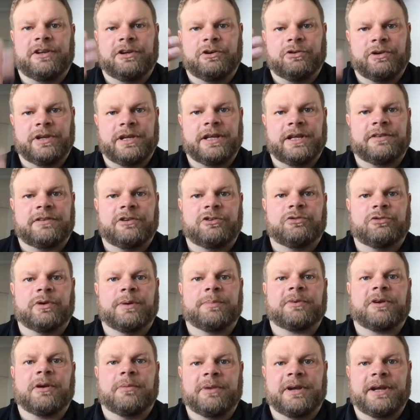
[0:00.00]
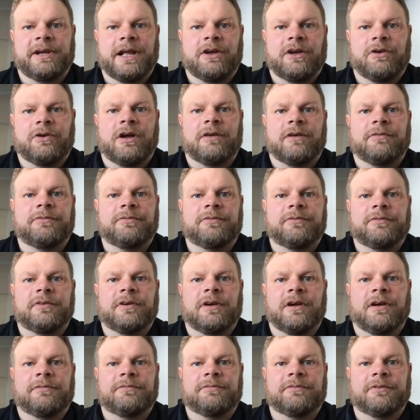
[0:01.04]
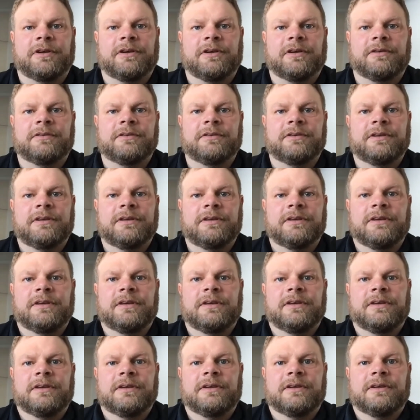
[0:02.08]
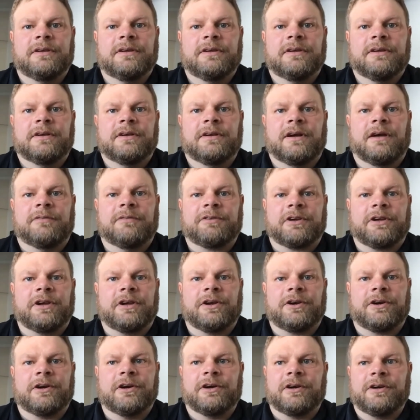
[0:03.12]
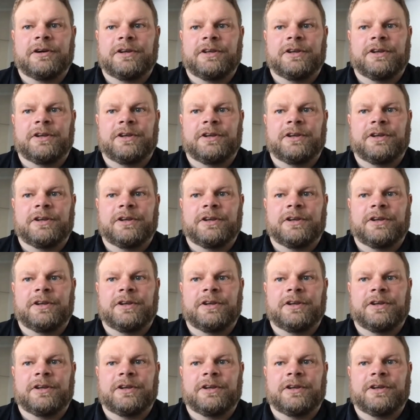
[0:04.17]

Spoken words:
You get the drip coming down off a gutter.